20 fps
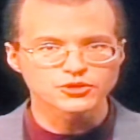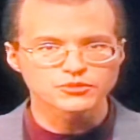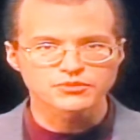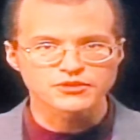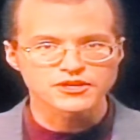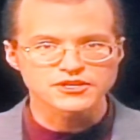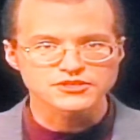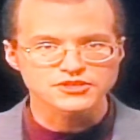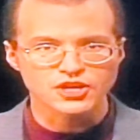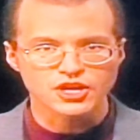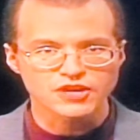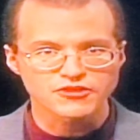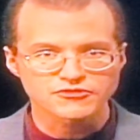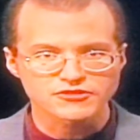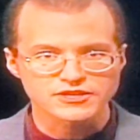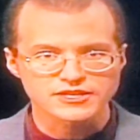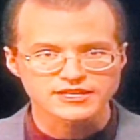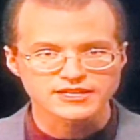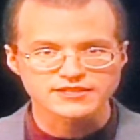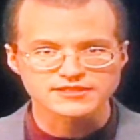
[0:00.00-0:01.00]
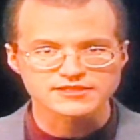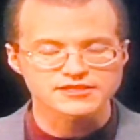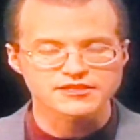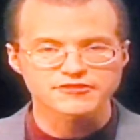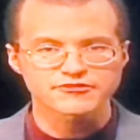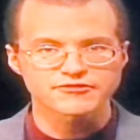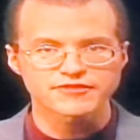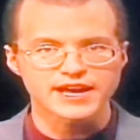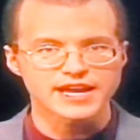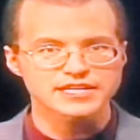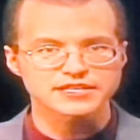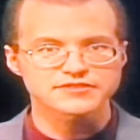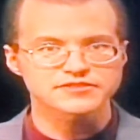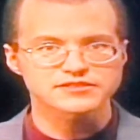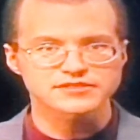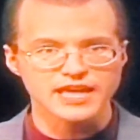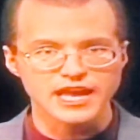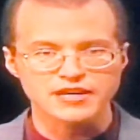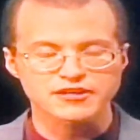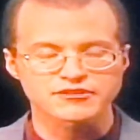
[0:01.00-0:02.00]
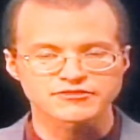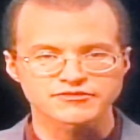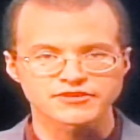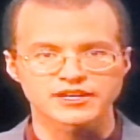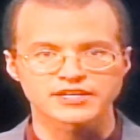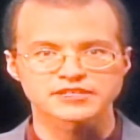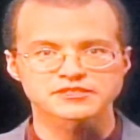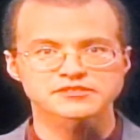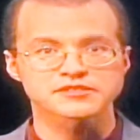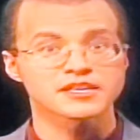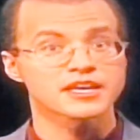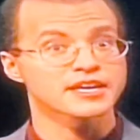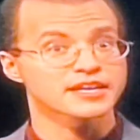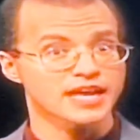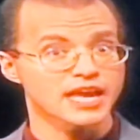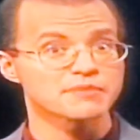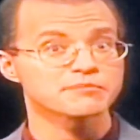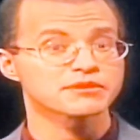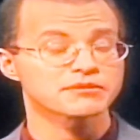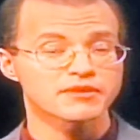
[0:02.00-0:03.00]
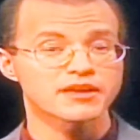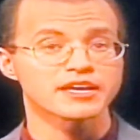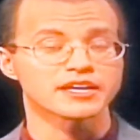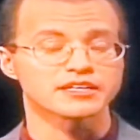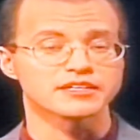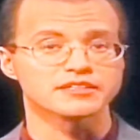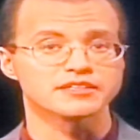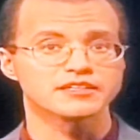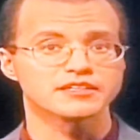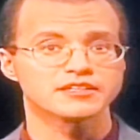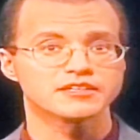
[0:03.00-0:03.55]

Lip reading: burnt offerings and the fat of sacrifice, can be made,